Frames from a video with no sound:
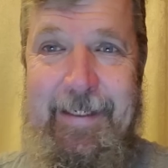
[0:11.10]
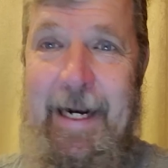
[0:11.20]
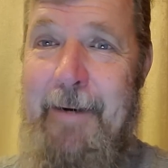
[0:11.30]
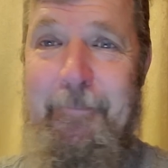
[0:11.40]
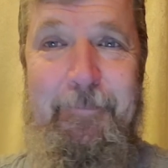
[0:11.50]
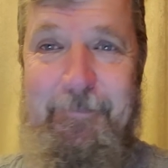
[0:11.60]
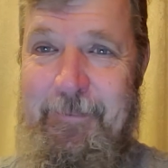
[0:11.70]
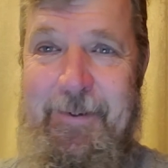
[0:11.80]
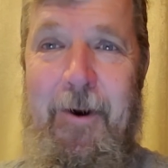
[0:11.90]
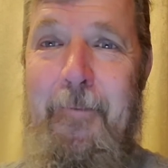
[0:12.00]
I'm
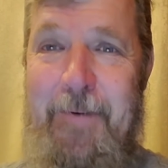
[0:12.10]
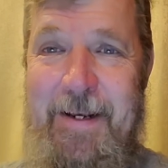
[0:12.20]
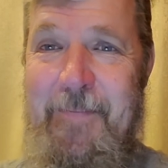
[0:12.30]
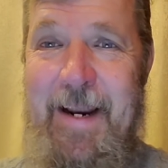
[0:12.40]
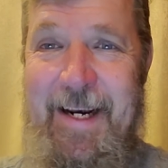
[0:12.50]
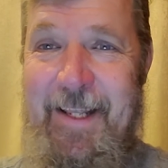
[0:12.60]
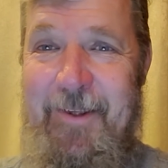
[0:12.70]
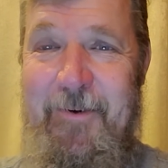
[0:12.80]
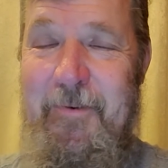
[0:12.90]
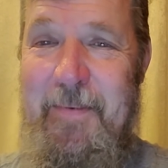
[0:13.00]
hoping you make it
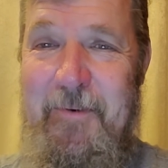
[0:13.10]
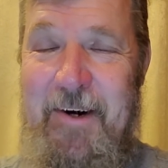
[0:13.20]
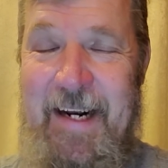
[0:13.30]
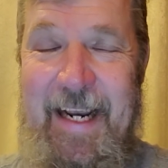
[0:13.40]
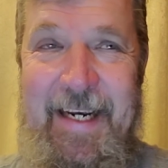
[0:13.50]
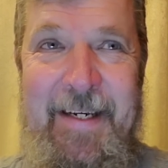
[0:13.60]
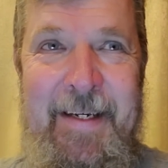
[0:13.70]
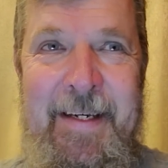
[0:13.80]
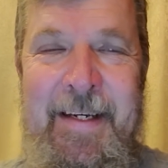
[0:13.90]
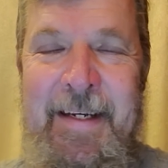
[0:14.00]
through one more day.
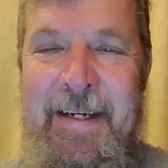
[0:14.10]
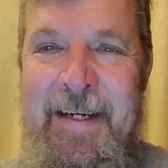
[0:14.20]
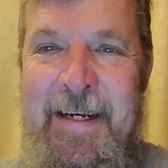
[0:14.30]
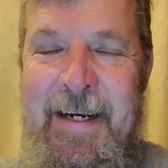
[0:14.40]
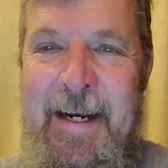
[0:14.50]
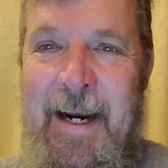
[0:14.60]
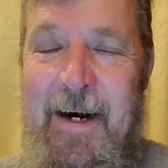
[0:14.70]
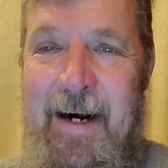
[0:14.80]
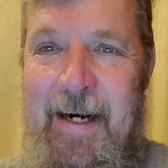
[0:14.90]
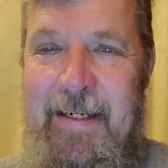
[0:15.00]

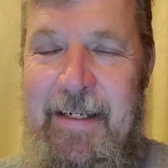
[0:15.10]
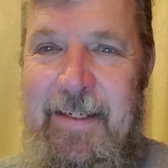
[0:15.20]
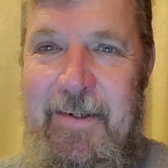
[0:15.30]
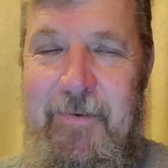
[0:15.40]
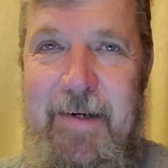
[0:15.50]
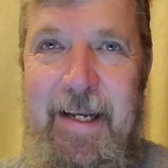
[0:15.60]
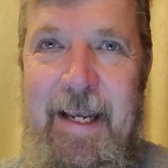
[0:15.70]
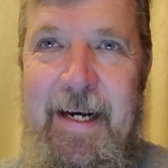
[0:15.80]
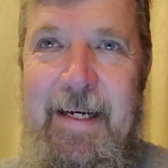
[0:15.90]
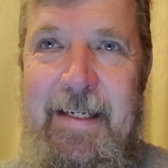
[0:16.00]
All right. So I want to
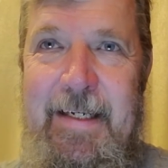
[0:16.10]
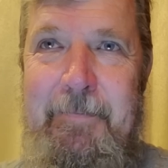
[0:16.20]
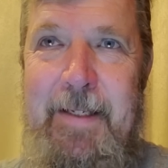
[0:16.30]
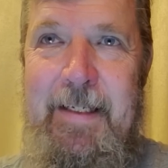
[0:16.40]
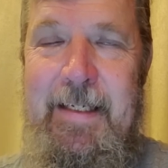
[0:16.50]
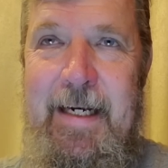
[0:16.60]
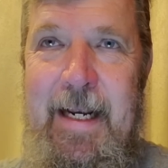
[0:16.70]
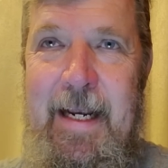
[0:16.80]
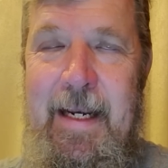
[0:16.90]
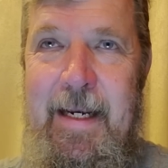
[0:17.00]
get into something
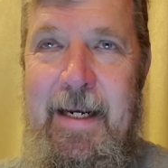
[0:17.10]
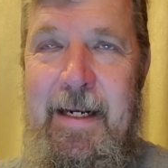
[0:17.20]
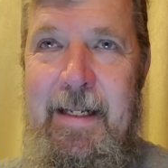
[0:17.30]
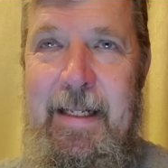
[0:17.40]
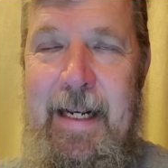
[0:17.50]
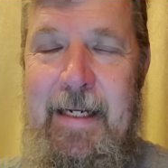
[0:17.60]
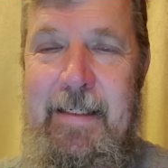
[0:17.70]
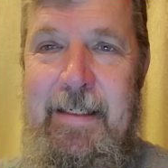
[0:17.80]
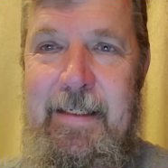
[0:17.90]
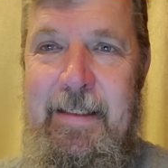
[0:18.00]
today
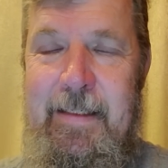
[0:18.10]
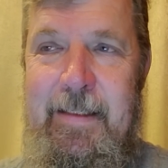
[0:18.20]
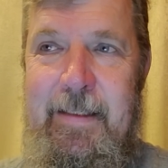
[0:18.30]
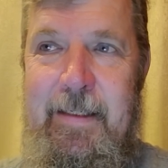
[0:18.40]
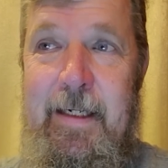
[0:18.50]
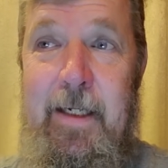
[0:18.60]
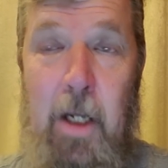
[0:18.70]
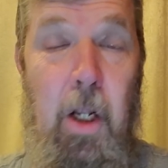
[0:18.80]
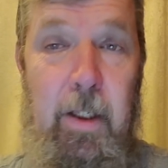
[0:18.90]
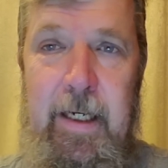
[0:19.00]
that
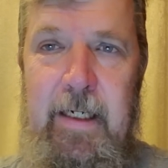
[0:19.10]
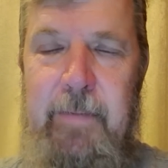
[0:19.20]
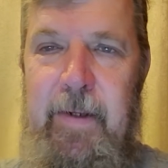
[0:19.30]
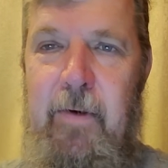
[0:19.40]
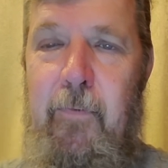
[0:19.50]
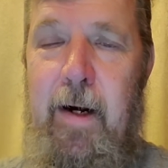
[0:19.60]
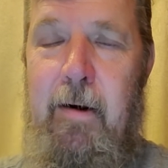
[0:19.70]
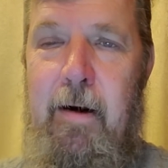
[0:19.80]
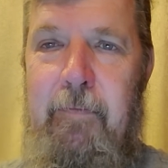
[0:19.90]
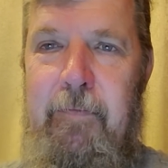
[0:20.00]
y'all need to be
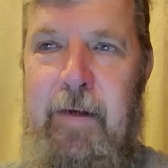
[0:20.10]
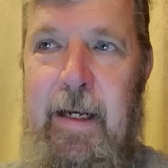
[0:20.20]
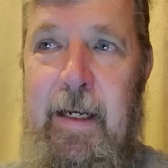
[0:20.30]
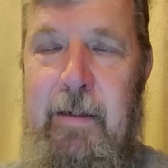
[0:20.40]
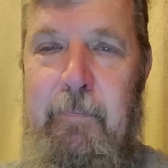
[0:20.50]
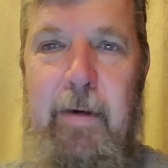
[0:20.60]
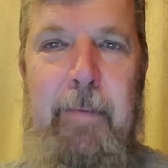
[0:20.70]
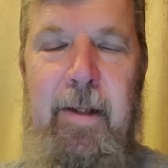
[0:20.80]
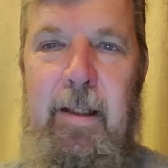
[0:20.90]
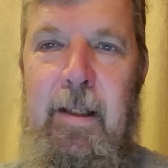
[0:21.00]
aware of and
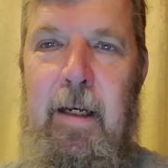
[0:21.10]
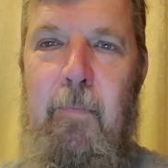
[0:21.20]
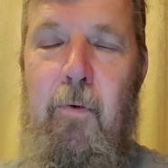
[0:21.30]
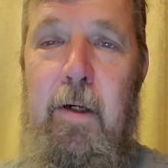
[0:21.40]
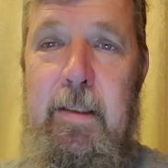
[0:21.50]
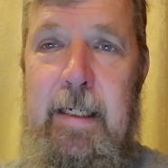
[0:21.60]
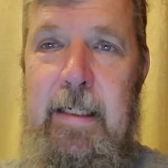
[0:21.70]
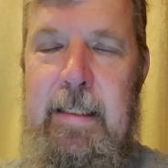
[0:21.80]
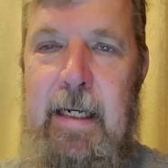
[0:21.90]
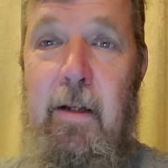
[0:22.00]
probably a little more
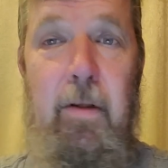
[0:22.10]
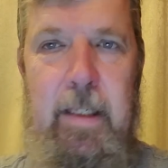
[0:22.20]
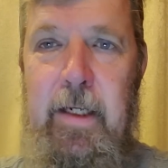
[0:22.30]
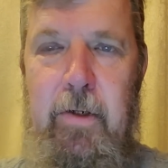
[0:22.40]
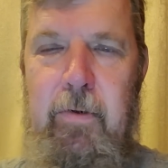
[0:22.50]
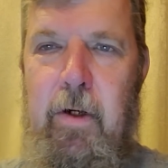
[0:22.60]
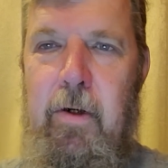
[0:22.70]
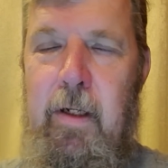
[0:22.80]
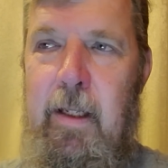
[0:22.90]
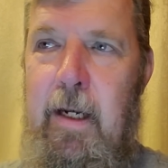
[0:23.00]
detailed than you
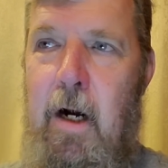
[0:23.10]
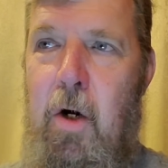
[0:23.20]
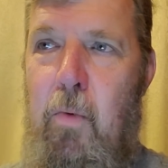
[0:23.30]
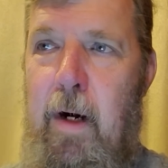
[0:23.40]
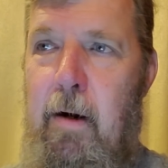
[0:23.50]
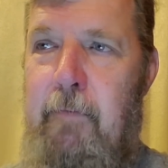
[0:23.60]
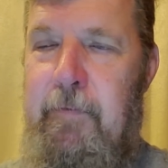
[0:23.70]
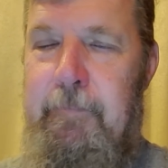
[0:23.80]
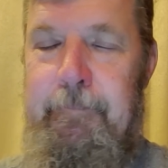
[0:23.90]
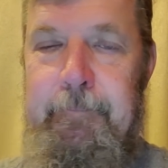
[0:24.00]
currently are aware of.
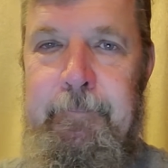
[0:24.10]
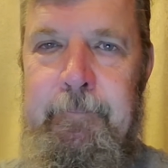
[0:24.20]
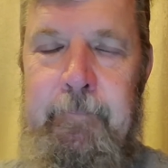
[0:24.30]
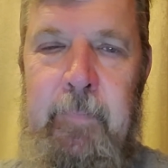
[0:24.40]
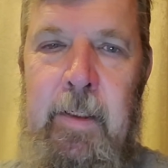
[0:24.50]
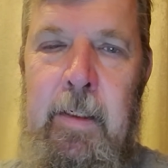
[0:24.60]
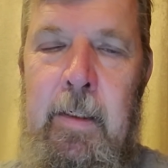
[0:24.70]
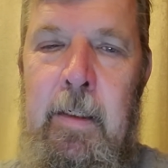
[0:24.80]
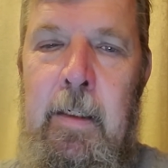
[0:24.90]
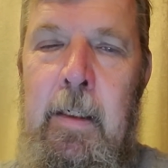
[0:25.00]

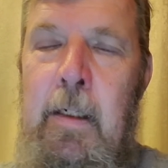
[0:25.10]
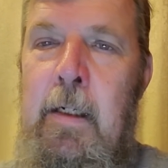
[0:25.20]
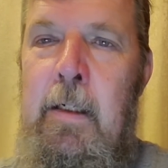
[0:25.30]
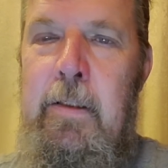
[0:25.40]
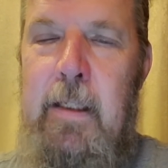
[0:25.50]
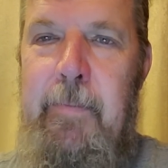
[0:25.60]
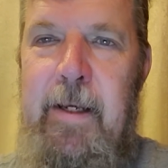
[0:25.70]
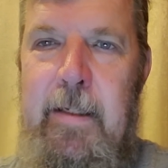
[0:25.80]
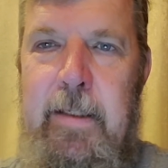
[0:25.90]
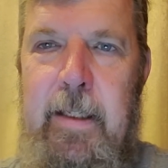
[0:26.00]
So let
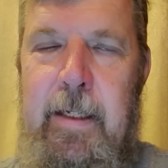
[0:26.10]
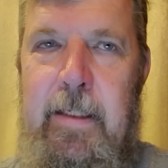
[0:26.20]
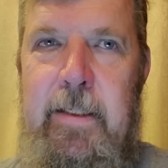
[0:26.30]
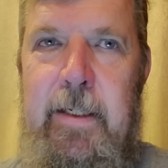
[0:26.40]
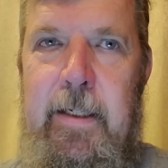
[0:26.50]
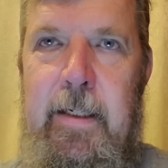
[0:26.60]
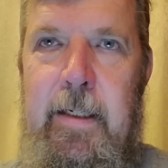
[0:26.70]
me ask you this.